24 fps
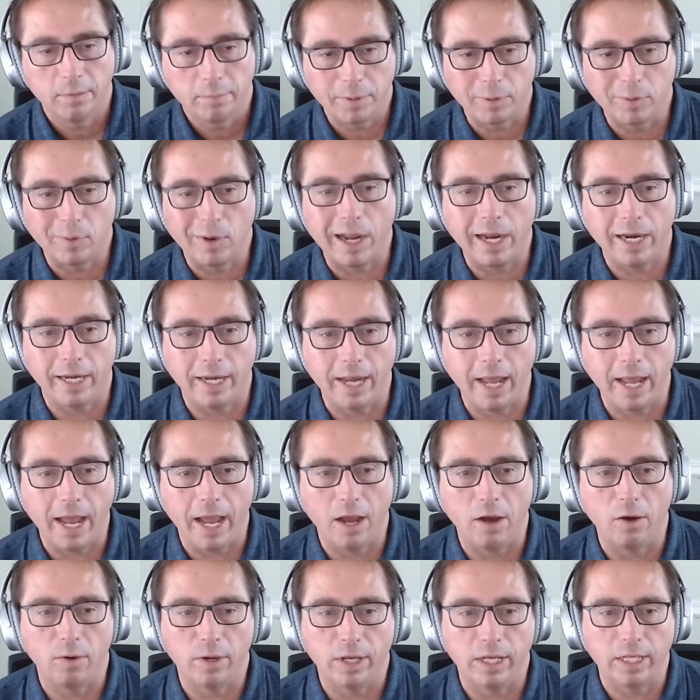But right
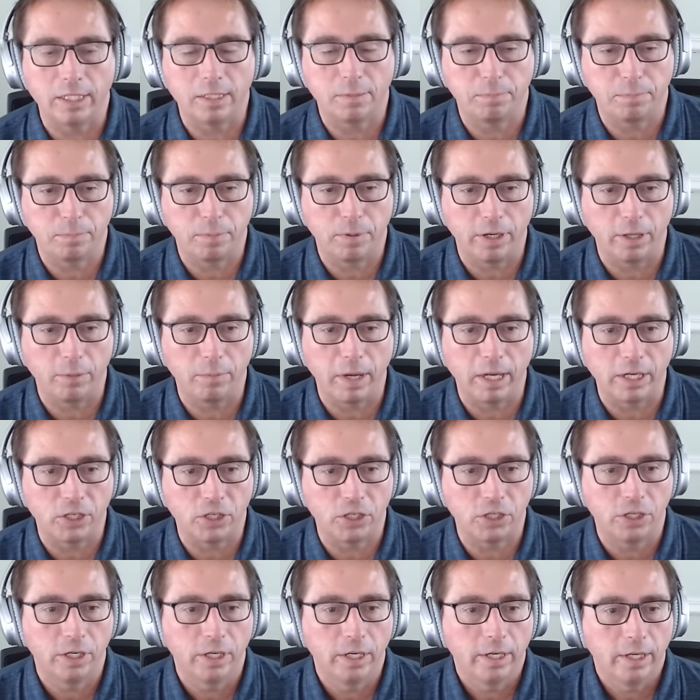now, it's pretty
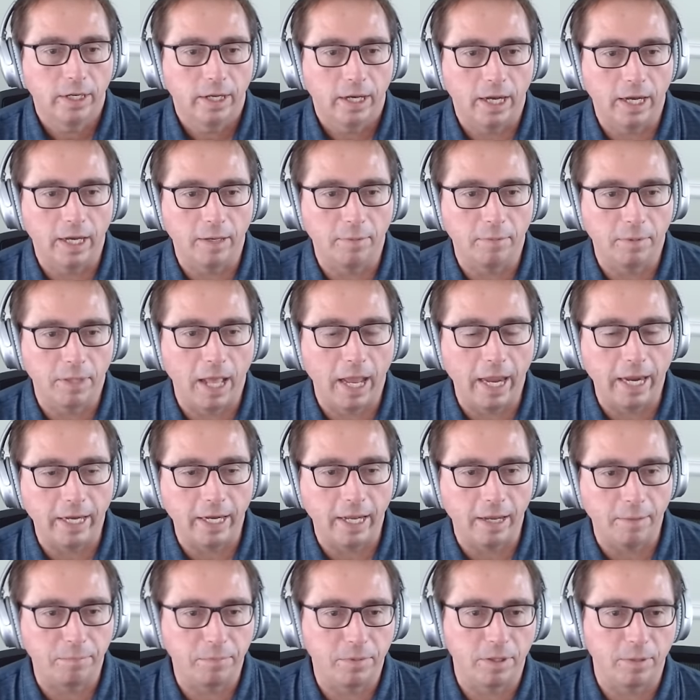much um, lined
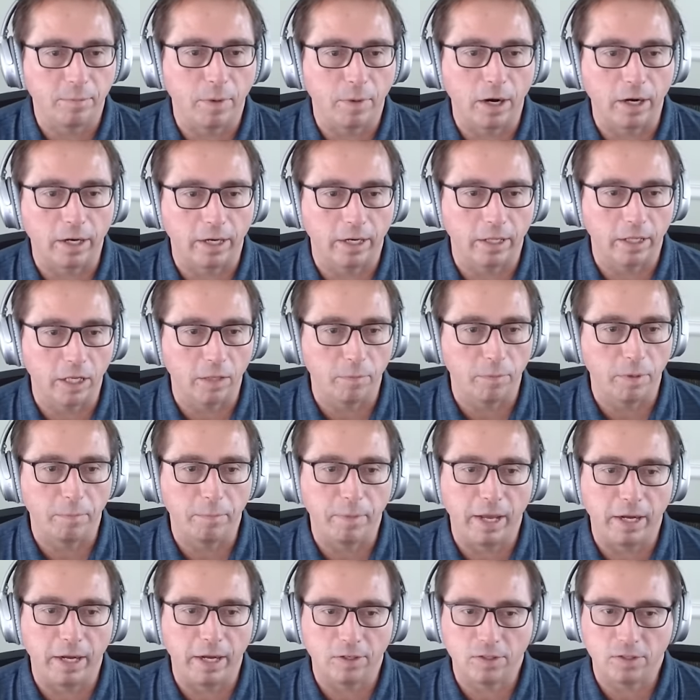up to the market a little bit
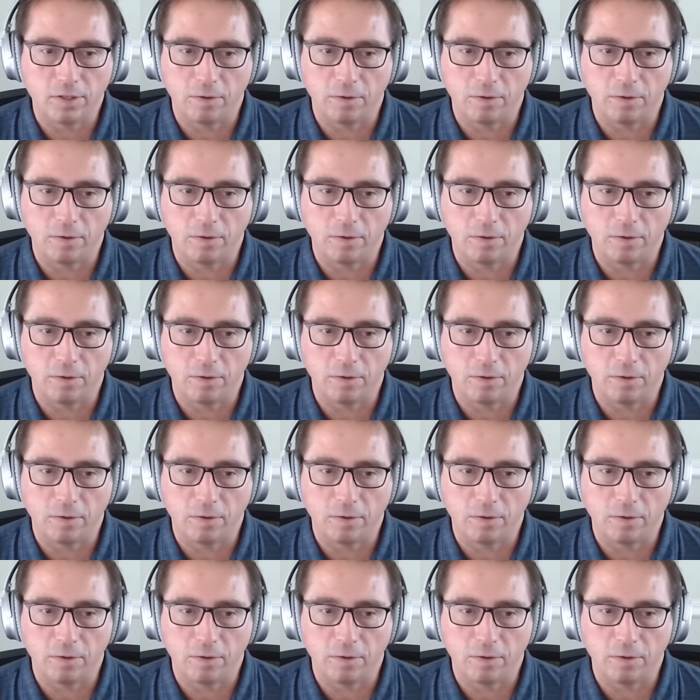better.